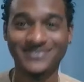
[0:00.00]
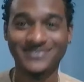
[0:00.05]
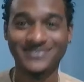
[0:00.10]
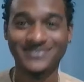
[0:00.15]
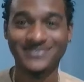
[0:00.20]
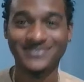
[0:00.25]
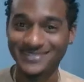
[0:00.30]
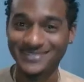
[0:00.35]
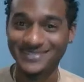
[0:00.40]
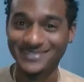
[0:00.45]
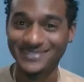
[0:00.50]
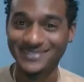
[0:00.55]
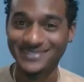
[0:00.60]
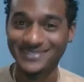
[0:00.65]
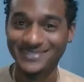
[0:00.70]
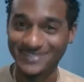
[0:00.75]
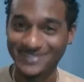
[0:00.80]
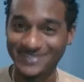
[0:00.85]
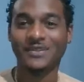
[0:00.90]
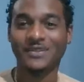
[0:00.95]
take two.
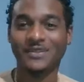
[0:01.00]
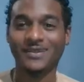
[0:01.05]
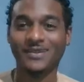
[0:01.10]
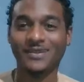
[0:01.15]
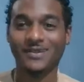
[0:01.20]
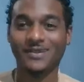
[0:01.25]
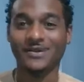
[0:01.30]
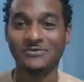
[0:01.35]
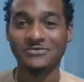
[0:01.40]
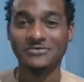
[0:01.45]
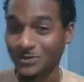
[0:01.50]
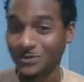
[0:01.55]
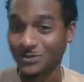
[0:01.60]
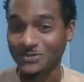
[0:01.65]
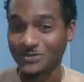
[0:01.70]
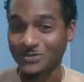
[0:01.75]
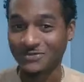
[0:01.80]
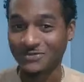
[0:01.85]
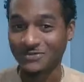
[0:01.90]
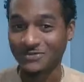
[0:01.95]
Um, for
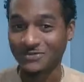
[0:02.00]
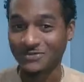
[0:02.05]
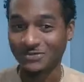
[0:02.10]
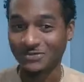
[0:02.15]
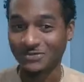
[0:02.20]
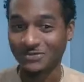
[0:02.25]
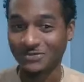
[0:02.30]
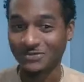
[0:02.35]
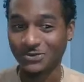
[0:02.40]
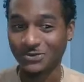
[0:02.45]
those of you who know me,